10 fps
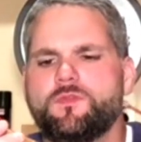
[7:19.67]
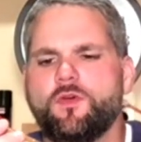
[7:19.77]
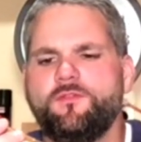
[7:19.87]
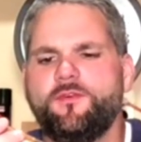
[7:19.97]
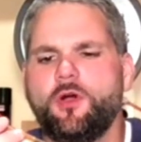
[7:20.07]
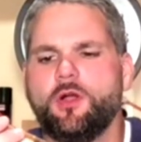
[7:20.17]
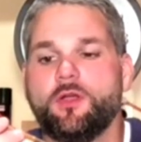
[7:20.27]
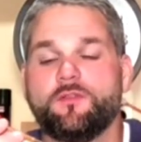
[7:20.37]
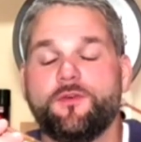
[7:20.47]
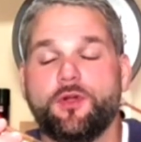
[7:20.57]
so
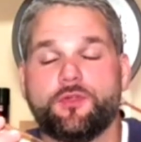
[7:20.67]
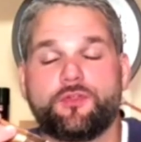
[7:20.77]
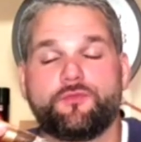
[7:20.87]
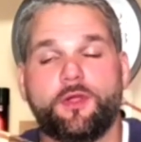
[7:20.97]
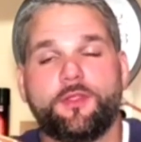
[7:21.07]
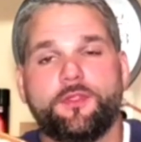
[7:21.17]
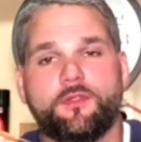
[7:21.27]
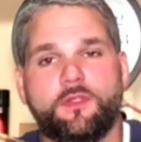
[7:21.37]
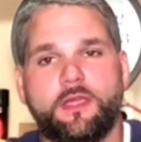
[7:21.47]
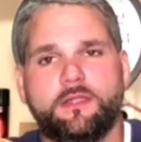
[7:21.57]
far as strength
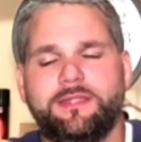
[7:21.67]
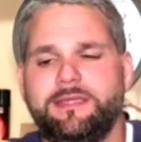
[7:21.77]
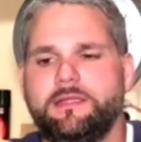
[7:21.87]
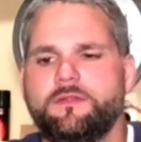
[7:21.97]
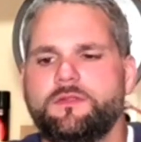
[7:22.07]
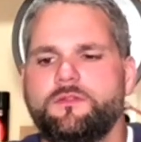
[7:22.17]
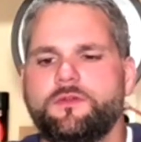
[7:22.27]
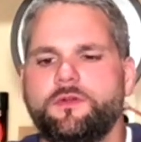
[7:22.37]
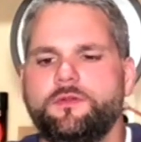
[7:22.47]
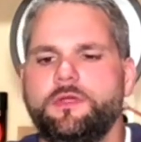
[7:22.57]
as nicotine is
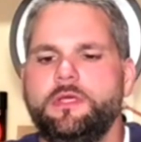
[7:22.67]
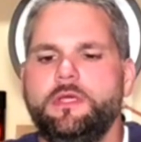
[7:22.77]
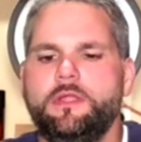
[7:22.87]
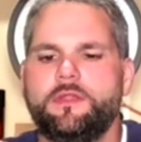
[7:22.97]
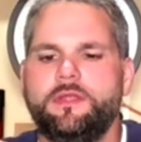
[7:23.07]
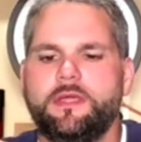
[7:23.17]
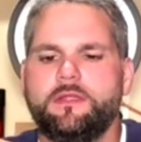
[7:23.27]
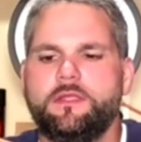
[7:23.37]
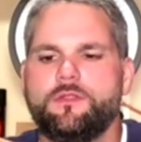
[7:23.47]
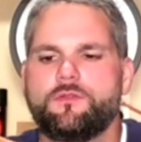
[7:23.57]
concerned, the
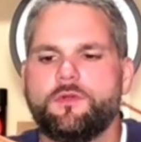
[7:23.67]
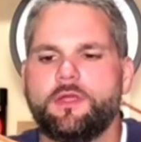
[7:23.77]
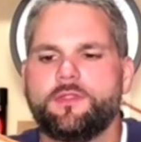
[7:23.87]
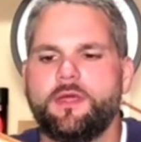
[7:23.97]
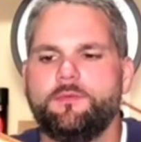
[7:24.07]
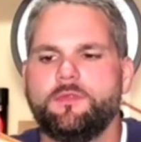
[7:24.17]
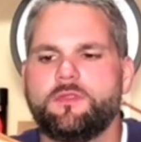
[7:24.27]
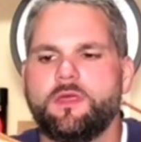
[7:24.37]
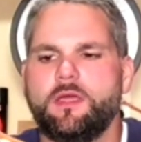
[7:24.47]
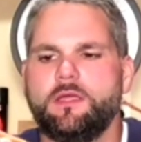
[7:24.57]
nicotine strength I would
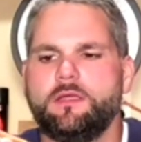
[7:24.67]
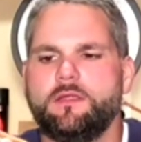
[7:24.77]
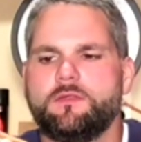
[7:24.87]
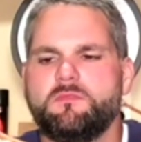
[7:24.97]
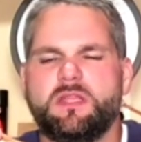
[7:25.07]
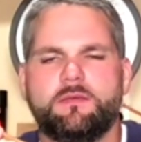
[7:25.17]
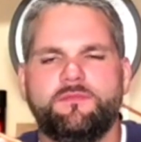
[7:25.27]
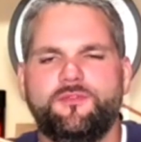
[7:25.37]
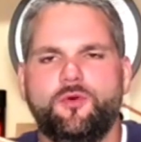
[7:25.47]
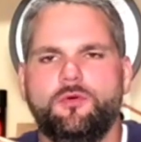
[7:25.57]
say is
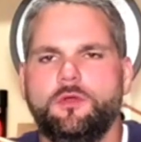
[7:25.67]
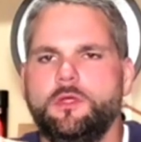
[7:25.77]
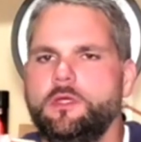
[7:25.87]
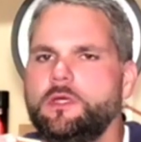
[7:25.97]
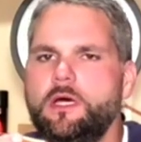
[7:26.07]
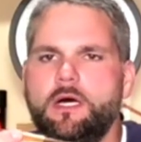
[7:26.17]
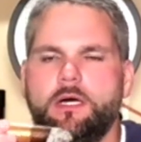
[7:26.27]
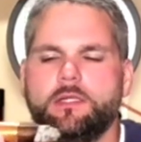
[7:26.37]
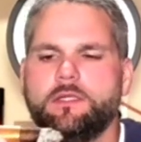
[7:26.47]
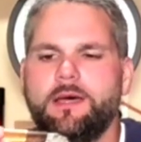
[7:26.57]
medium full,
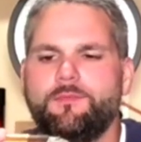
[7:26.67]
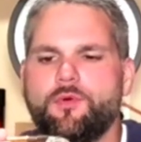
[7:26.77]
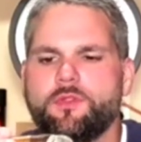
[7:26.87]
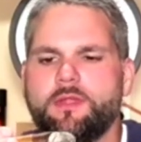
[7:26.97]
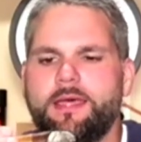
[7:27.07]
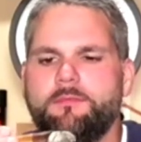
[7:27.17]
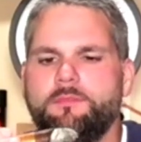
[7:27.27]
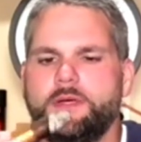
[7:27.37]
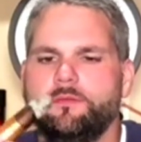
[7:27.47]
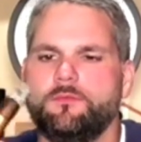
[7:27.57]
not more than
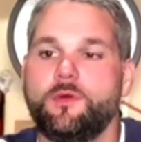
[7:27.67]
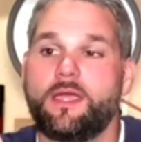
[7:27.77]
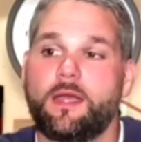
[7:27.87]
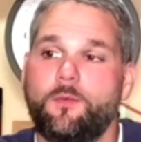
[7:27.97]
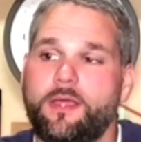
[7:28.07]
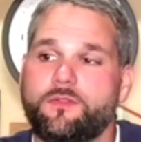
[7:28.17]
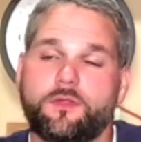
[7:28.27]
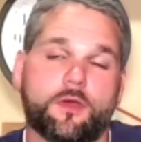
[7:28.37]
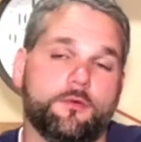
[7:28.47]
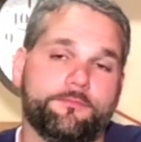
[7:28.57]
that, but we got a ways
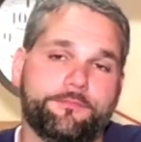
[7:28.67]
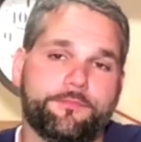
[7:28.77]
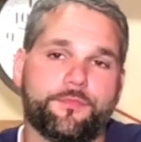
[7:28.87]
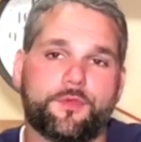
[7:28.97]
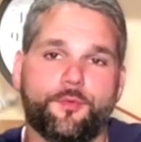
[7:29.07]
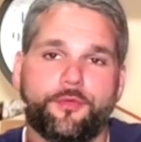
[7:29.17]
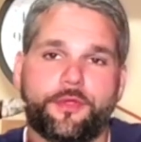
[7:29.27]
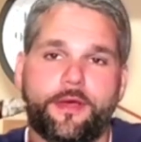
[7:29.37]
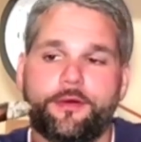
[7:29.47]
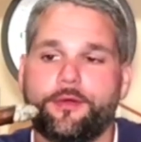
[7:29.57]
to go, so we'll
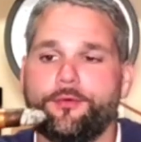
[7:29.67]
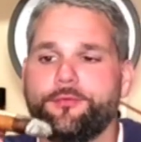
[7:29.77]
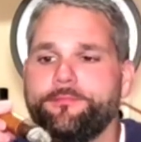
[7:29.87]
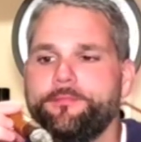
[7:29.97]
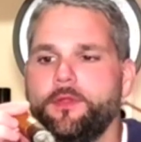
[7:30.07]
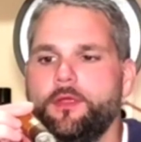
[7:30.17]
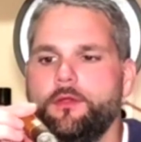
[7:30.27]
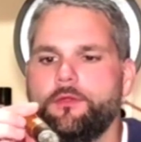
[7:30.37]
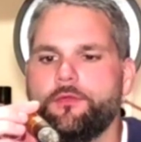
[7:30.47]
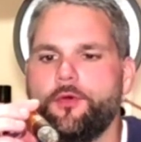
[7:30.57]
see how it goes.
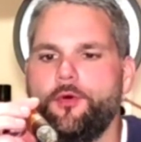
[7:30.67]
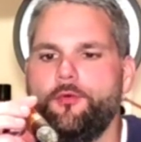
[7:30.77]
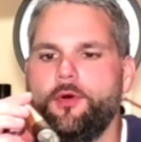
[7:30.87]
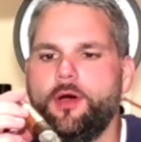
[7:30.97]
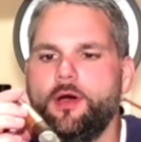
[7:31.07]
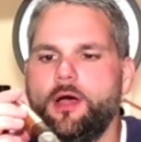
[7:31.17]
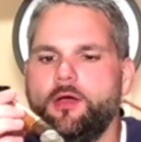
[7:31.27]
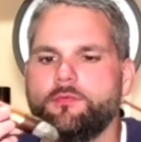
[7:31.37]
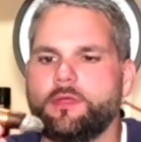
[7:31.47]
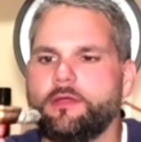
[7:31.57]
So
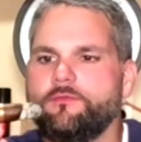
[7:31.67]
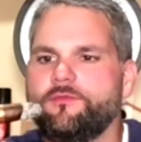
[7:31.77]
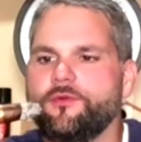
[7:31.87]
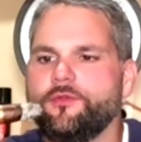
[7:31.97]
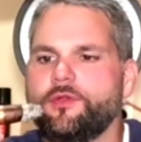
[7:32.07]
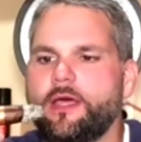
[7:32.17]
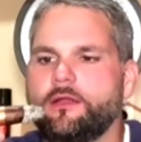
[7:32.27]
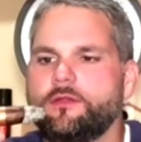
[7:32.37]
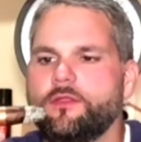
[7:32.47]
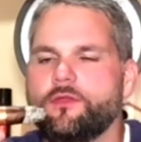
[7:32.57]
I'll get further
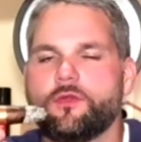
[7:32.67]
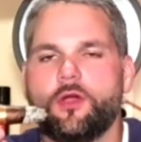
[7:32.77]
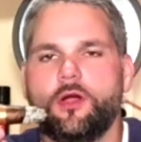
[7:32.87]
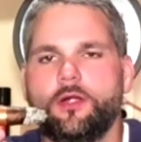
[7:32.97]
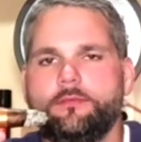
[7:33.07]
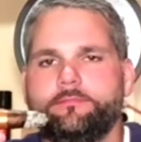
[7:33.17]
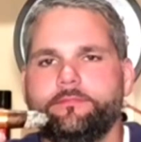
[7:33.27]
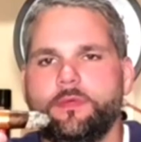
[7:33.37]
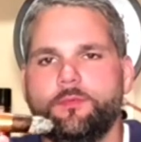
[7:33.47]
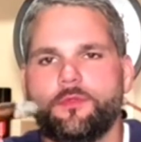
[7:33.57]
down into the cigar
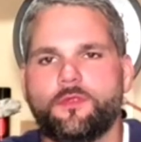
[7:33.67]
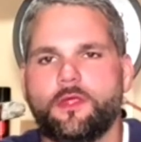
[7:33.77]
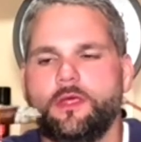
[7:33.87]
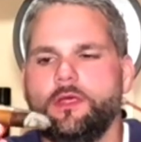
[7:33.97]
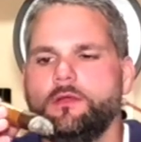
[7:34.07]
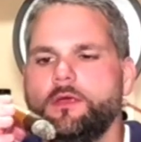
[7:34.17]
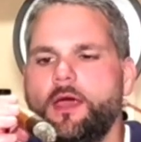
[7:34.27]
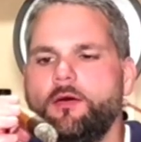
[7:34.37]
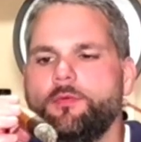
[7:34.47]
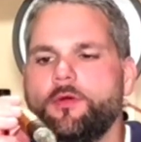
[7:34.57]
and we'll see
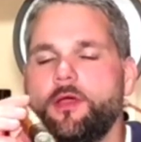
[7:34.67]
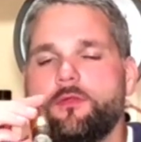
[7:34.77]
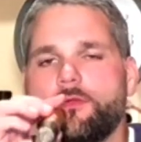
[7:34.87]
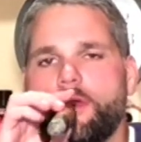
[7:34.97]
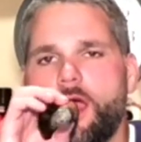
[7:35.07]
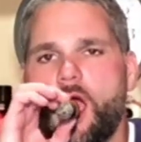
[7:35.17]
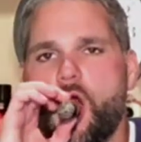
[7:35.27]
how it progresses.